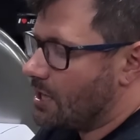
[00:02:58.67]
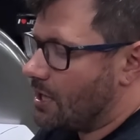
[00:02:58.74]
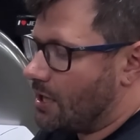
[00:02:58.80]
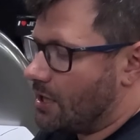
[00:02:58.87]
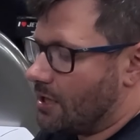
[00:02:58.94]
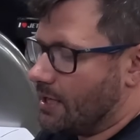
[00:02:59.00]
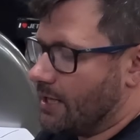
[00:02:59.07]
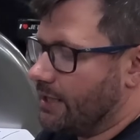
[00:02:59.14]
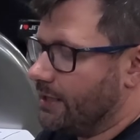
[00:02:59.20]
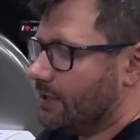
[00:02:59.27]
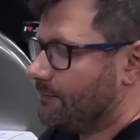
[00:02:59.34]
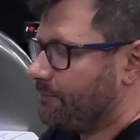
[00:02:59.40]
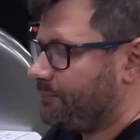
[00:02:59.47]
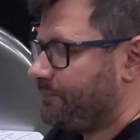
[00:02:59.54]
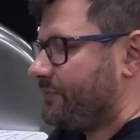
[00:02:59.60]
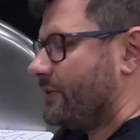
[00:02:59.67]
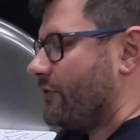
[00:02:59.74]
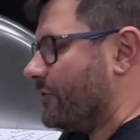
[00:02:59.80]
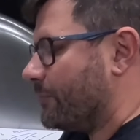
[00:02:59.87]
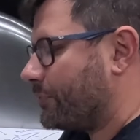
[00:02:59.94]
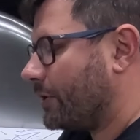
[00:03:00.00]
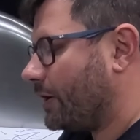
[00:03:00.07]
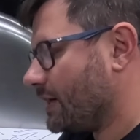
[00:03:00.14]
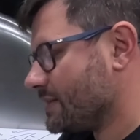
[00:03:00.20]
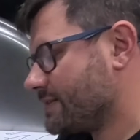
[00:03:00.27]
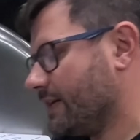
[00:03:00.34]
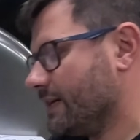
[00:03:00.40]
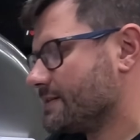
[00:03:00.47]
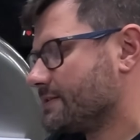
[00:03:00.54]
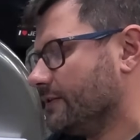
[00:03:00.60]
on the
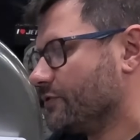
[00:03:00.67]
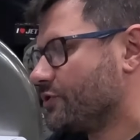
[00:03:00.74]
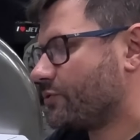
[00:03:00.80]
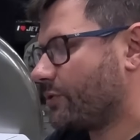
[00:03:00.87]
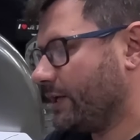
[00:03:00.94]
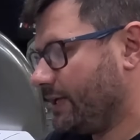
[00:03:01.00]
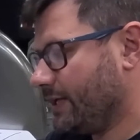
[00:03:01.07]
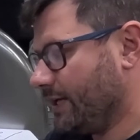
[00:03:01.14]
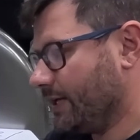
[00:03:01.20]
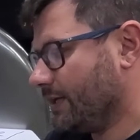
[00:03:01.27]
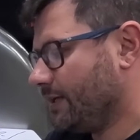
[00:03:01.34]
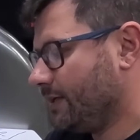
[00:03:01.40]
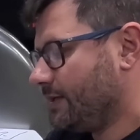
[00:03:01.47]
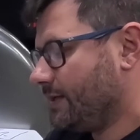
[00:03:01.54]
process of shrinking